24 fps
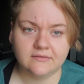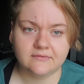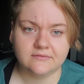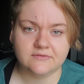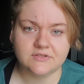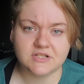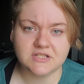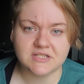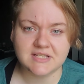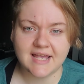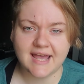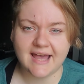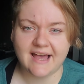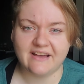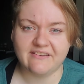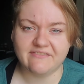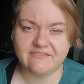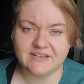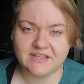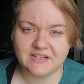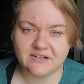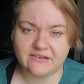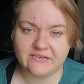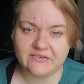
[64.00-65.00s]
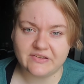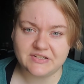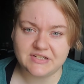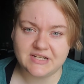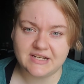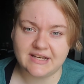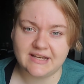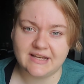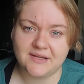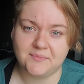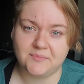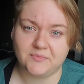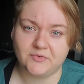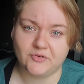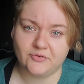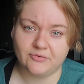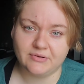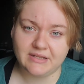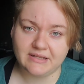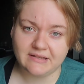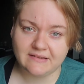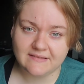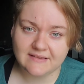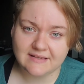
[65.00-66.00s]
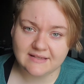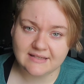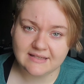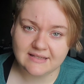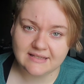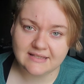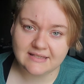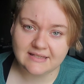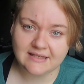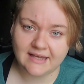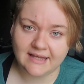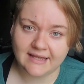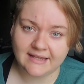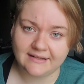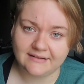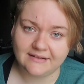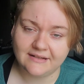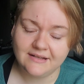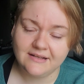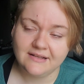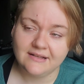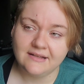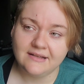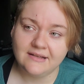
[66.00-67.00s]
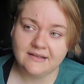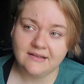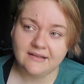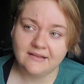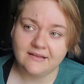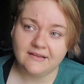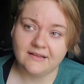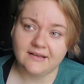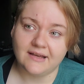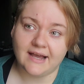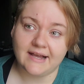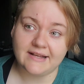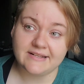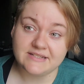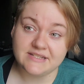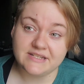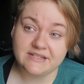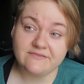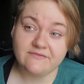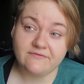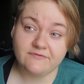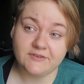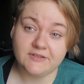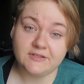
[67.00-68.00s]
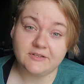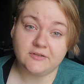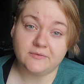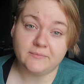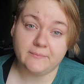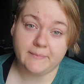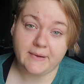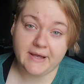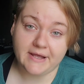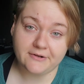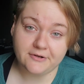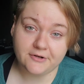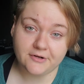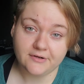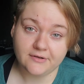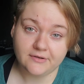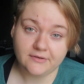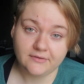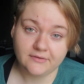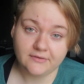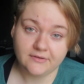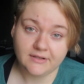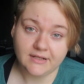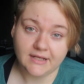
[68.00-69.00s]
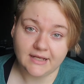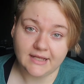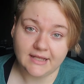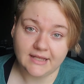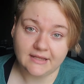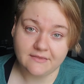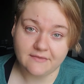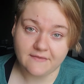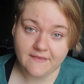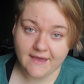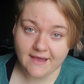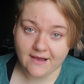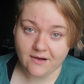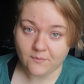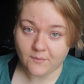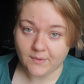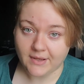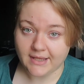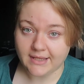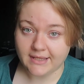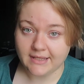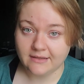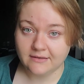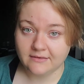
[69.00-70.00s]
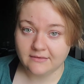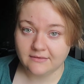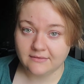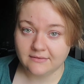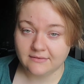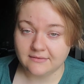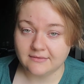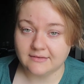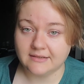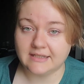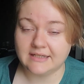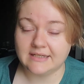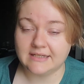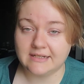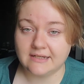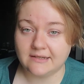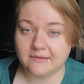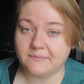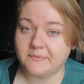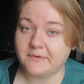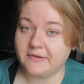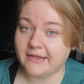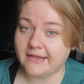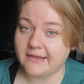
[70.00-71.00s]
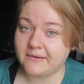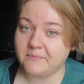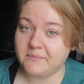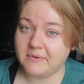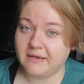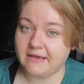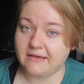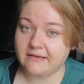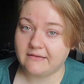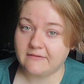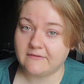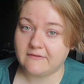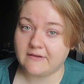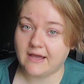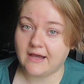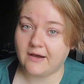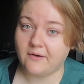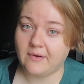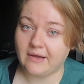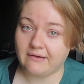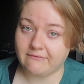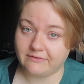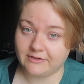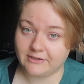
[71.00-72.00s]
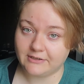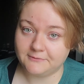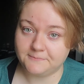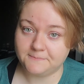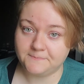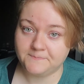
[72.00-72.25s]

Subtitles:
just heavy all the time, greasy, and I did feel better in that way eating plant-based. However,